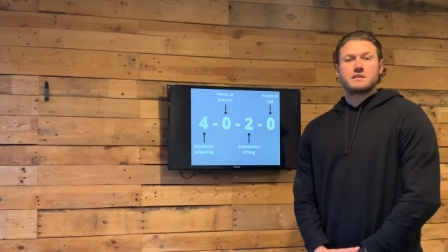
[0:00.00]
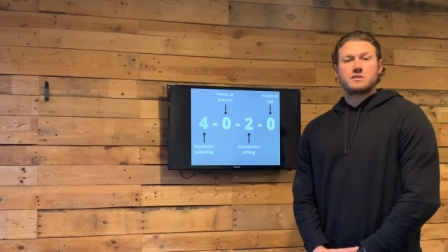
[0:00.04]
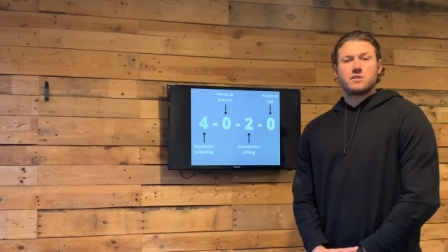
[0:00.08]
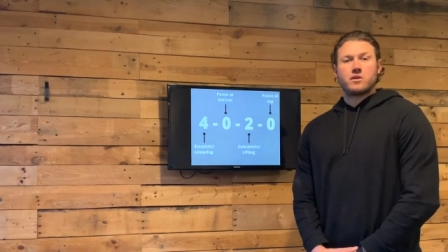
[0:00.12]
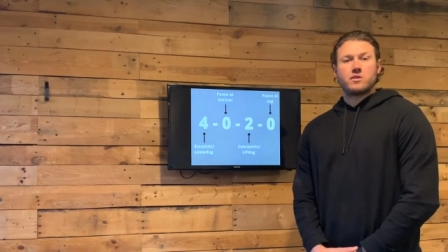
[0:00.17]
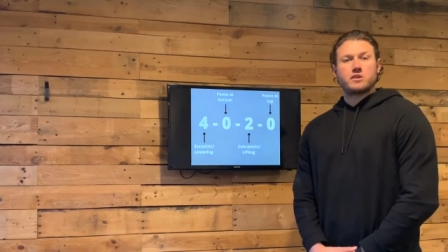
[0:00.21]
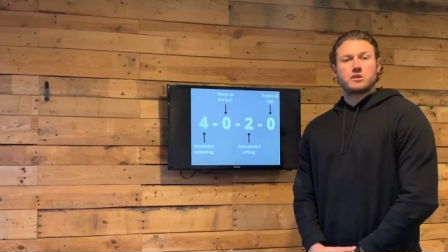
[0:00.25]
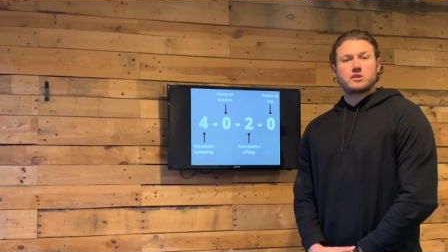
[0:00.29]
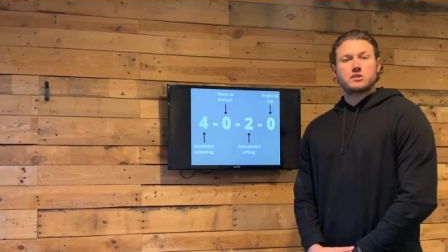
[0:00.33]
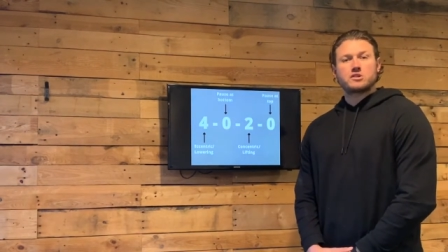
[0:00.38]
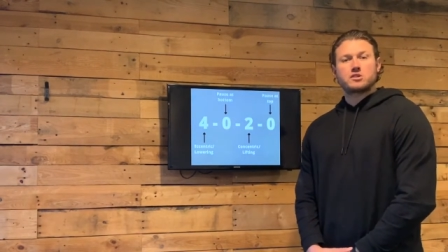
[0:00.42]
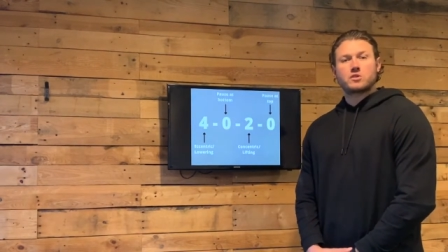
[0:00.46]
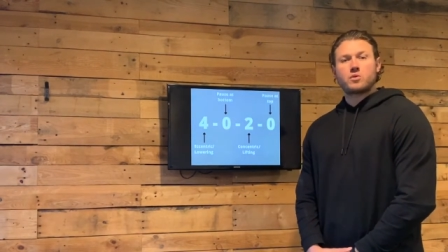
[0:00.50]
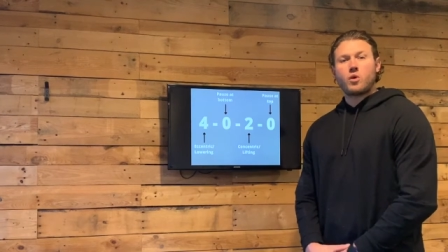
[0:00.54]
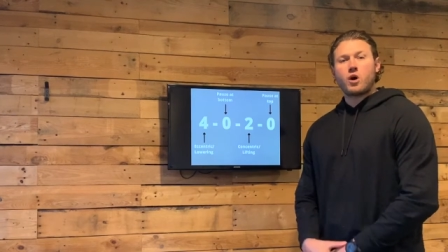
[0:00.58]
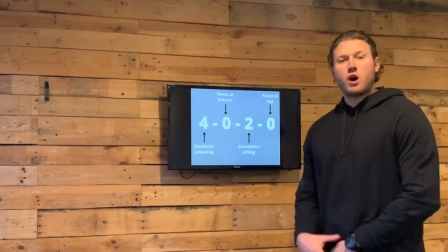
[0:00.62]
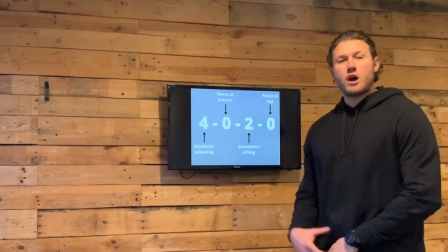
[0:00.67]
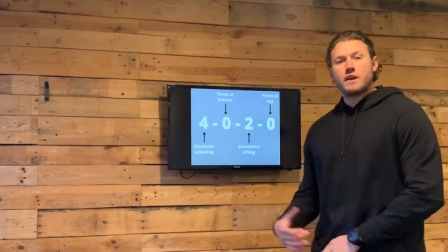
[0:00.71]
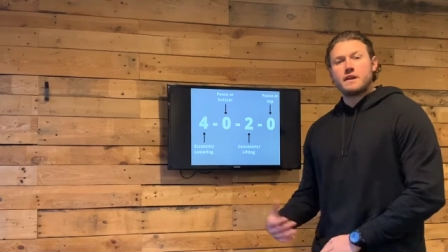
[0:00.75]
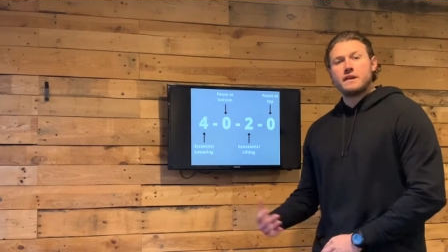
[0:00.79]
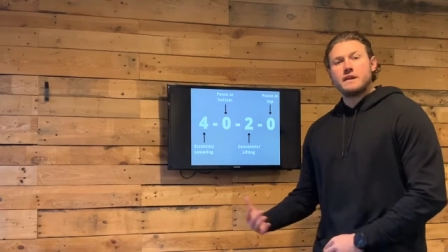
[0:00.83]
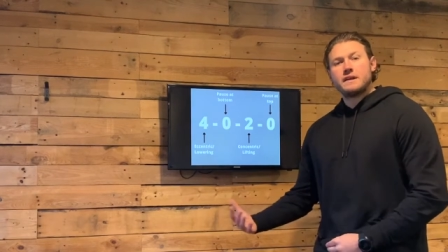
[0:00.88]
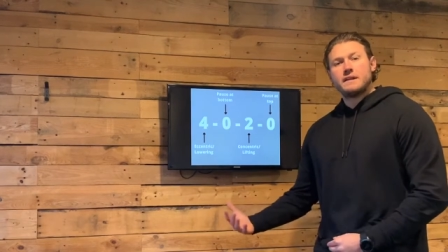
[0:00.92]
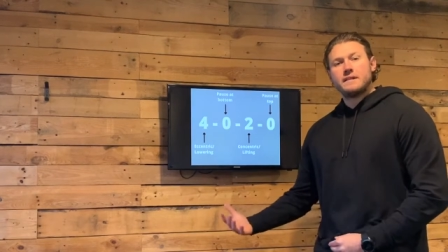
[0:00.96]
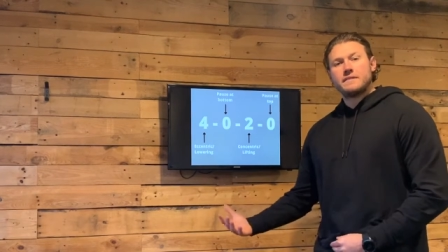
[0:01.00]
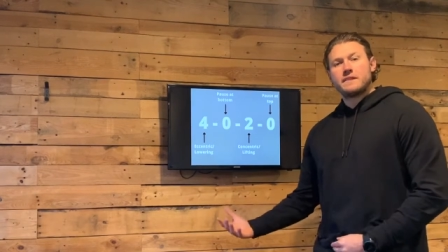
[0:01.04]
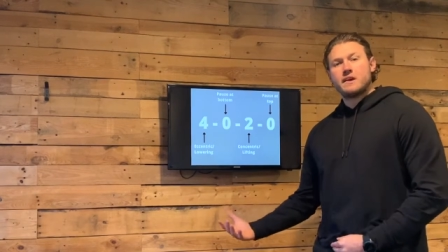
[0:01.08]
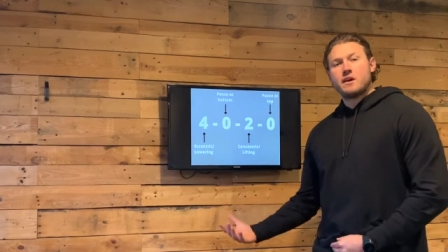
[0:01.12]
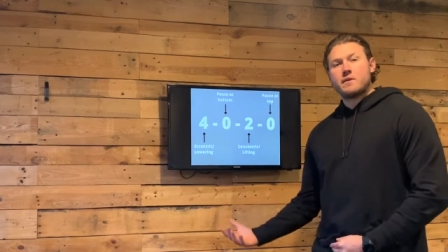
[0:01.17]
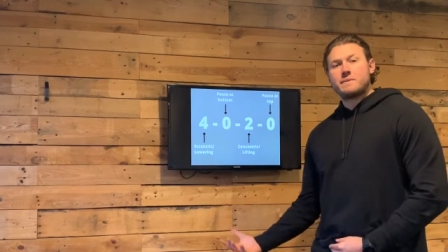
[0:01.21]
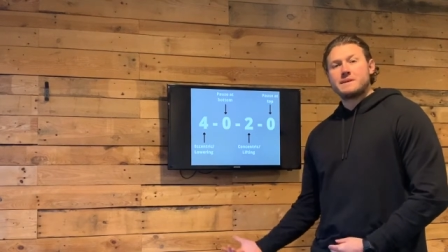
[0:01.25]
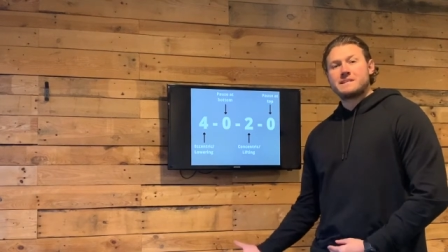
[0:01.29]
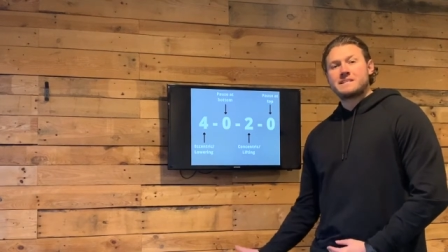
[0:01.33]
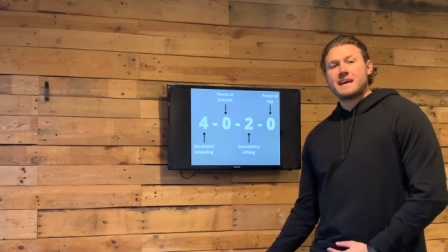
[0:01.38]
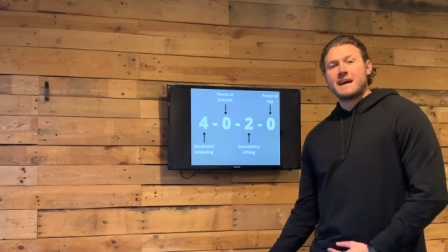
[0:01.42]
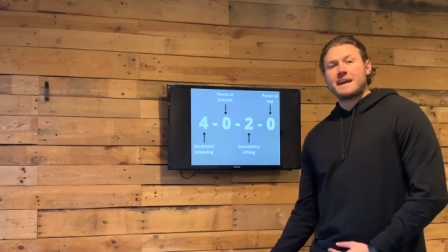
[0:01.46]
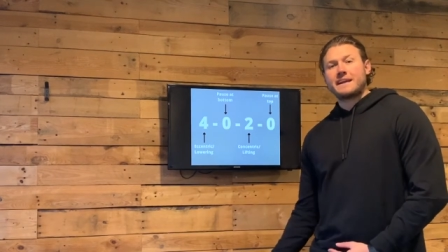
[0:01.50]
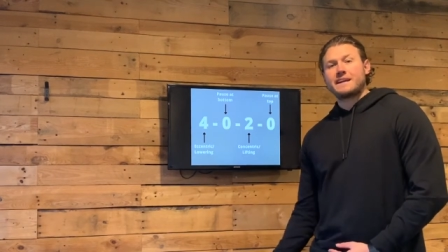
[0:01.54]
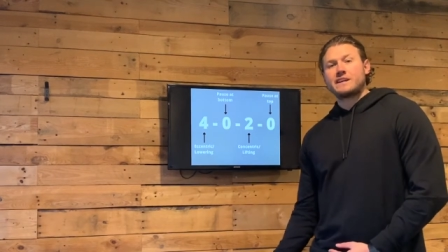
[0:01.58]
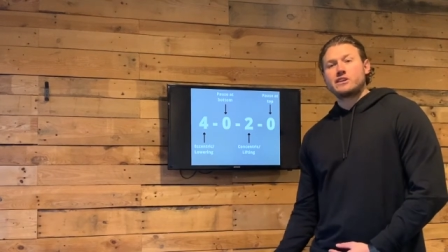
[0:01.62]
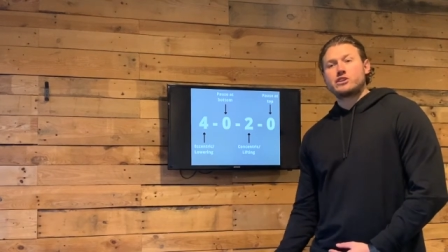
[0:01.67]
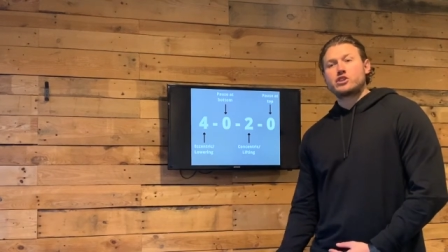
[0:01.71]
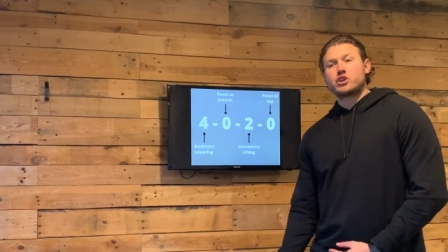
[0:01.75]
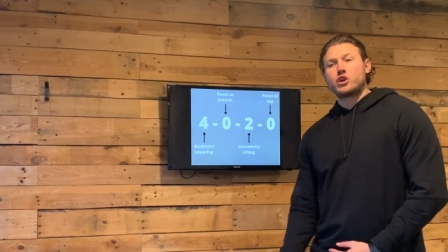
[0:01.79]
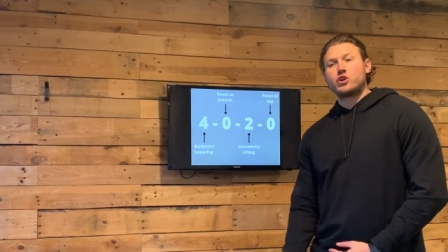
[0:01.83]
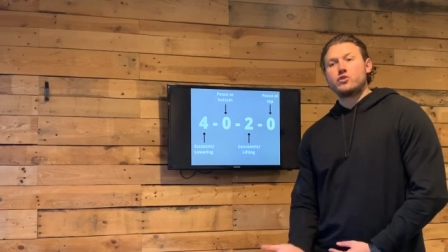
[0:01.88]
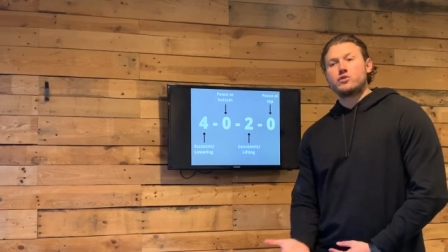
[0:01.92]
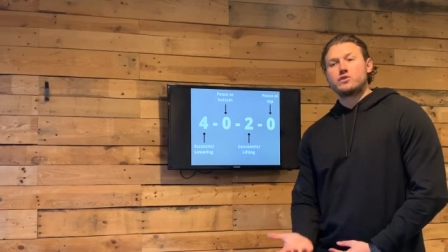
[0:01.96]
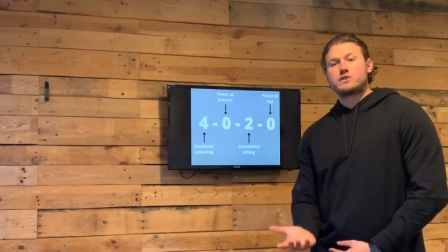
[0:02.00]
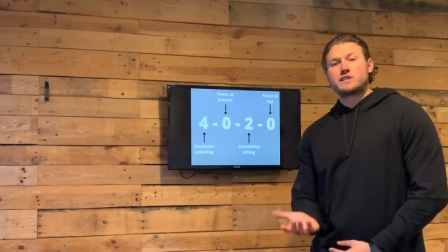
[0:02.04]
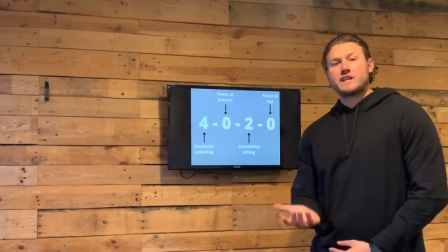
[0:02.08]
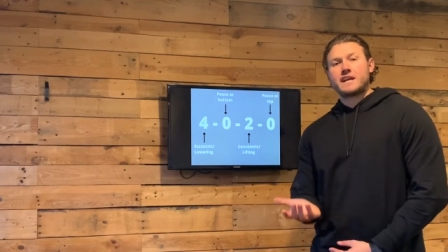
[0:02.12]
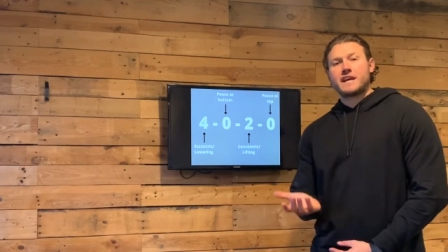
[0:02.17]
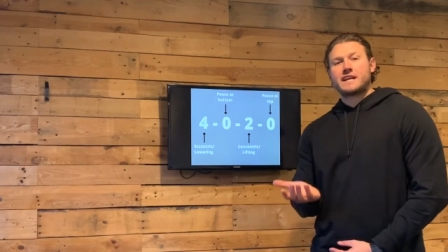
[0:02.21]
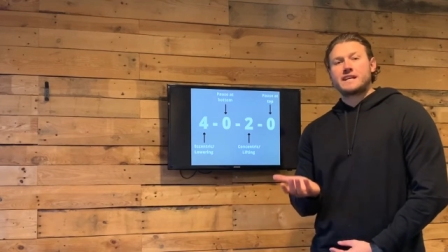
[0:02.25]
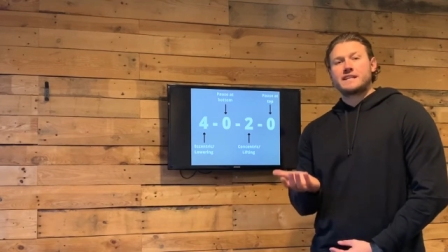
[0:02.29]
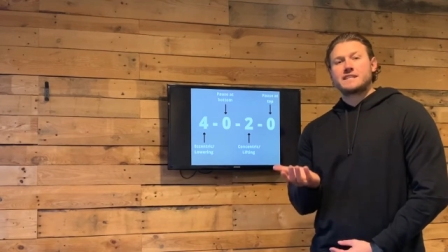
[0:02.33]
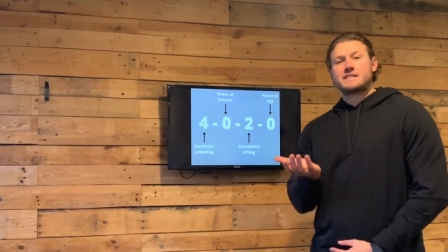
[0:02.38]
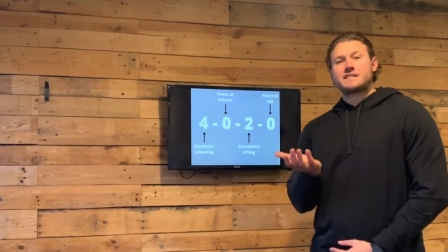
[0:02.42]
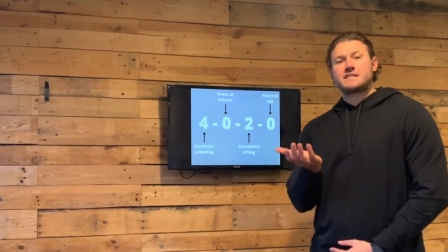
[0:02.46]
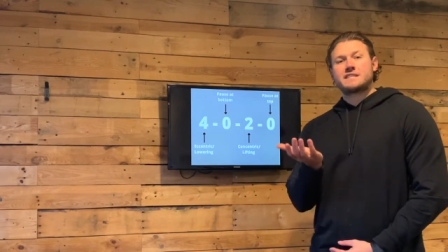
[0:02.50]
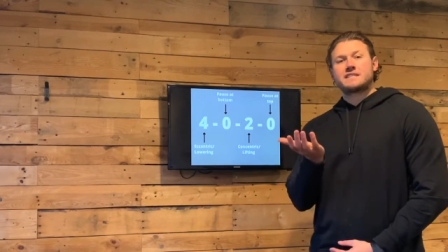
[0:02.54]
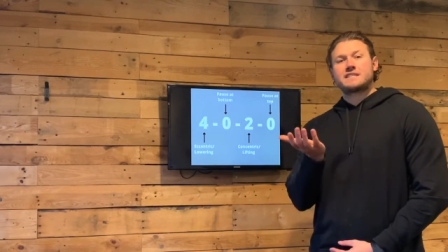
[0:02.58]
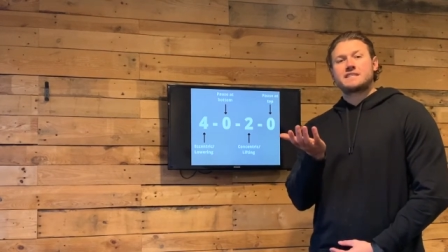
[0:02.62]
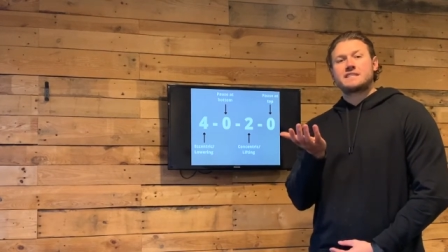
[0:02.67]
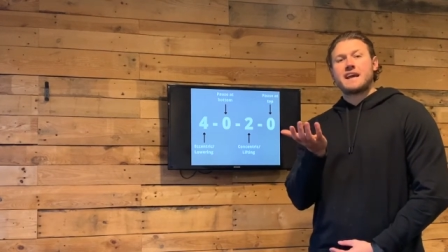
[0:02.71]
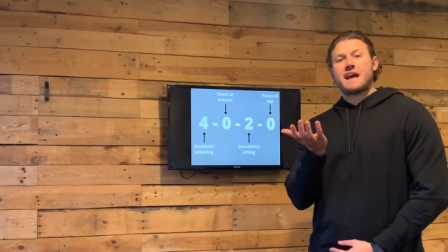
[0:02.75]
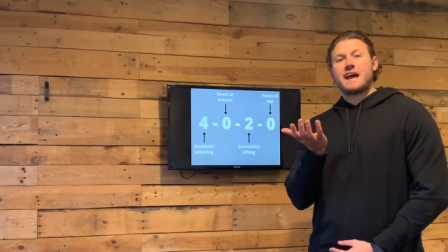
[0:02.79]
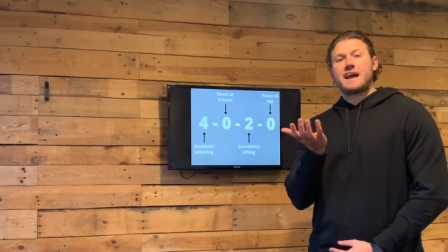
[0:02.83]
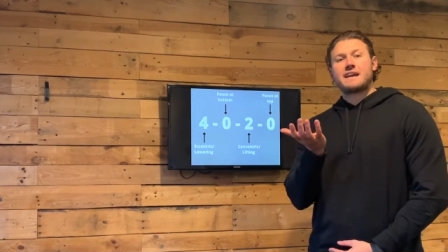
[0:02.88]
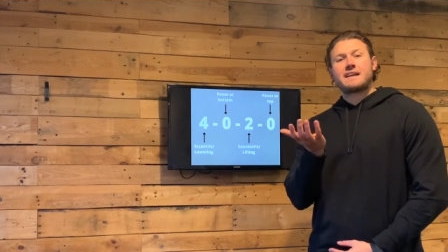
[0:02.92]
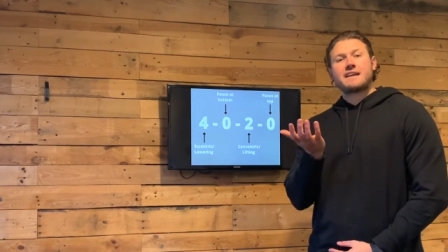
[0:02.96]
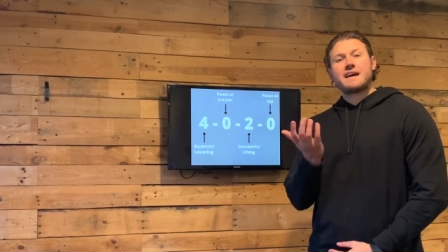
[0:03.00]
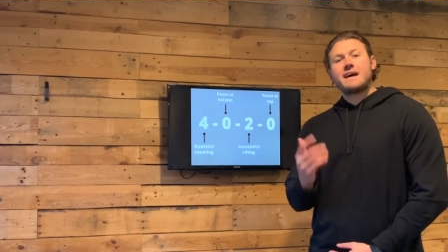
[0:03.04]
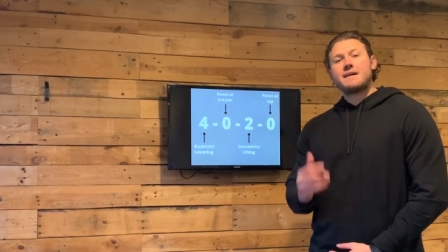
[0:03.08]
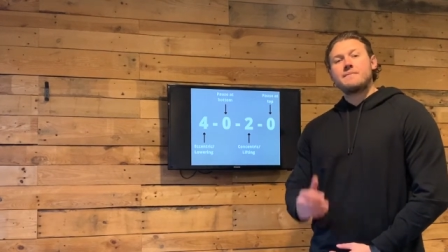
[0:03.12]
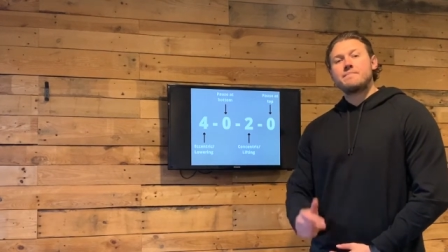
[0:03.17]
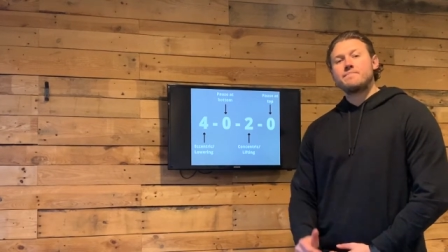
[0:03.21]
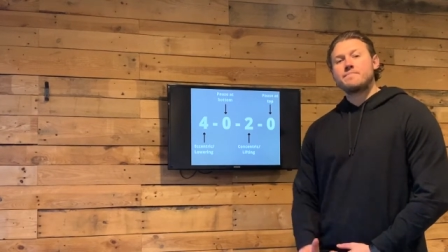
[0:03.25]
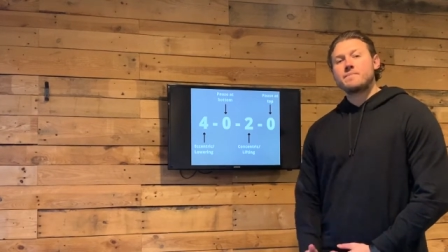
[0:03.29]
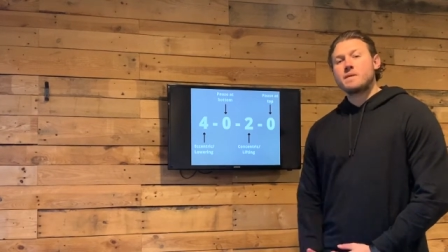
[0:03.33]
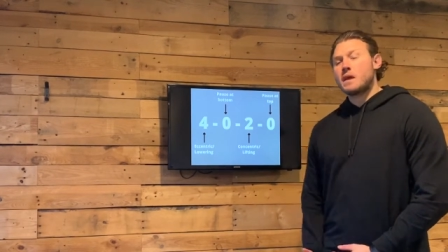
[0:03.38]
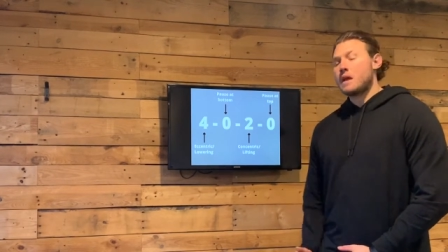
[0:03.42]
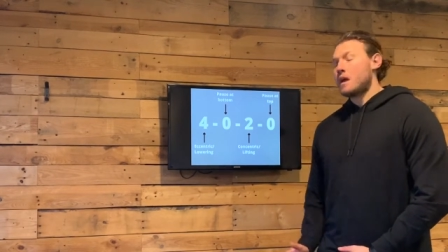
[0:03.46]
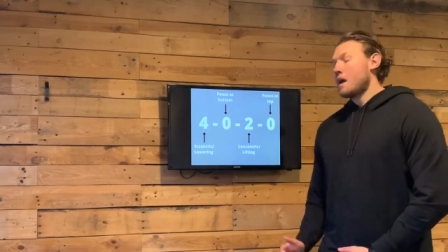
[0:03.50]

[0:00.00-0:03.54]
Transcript: So on a squat, they'll be taking 2 seconds to stand up,